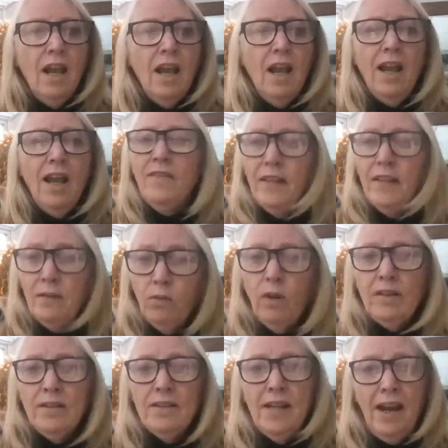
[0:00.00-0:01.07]
And then
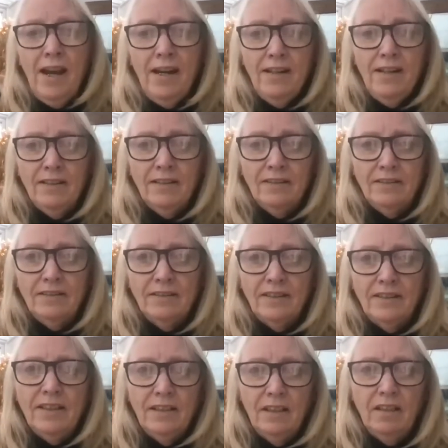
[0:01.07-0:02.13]
one day
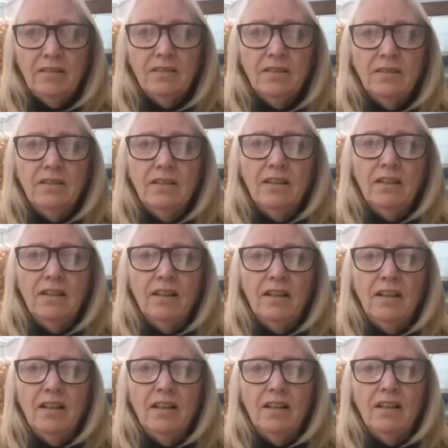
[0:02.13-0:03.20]
in London,
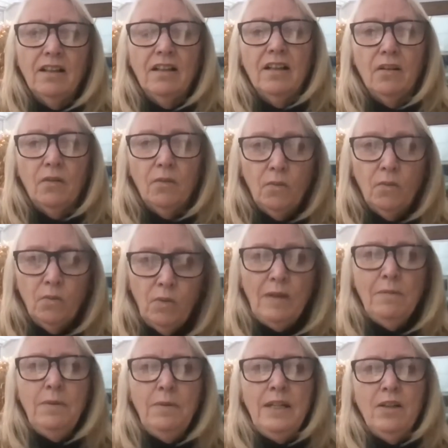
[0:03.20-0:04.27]

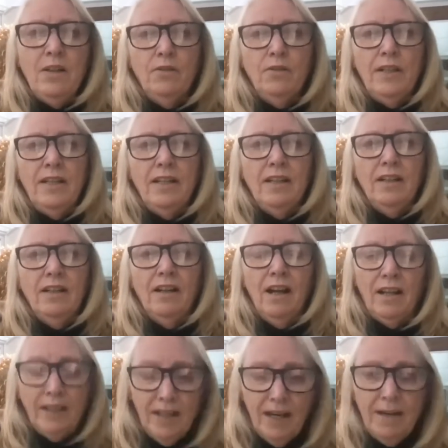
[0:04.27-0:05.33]
when being over here,
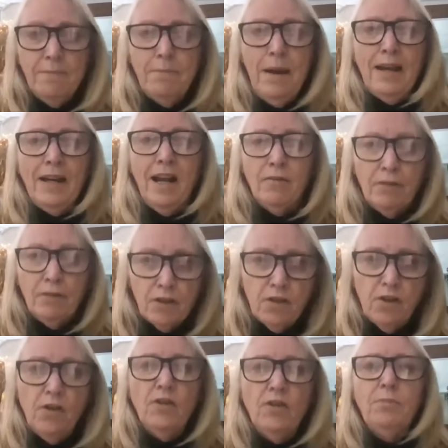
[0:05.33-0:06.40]
I came back, I
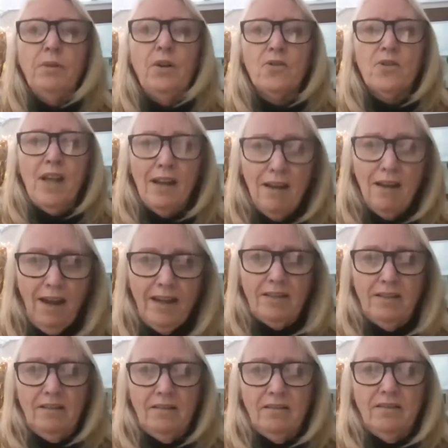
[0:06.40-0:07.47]
returned because I
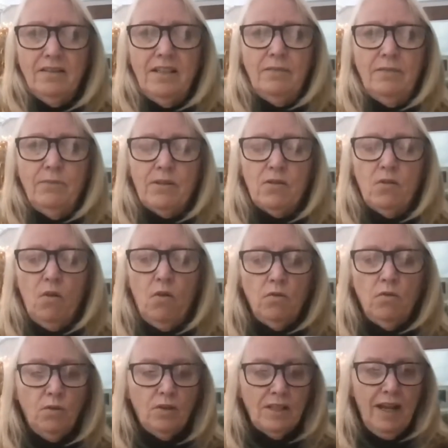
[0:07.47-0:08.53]
liked London. It was
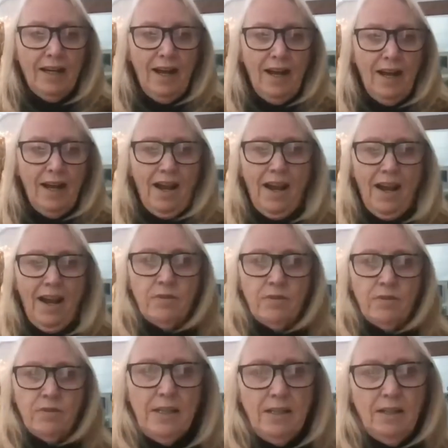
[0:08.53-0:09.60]
almost like I have to
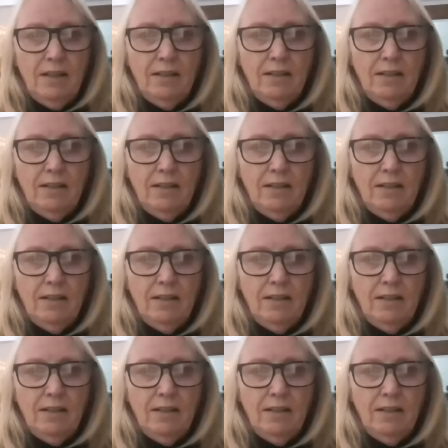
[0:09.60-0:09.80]
be here.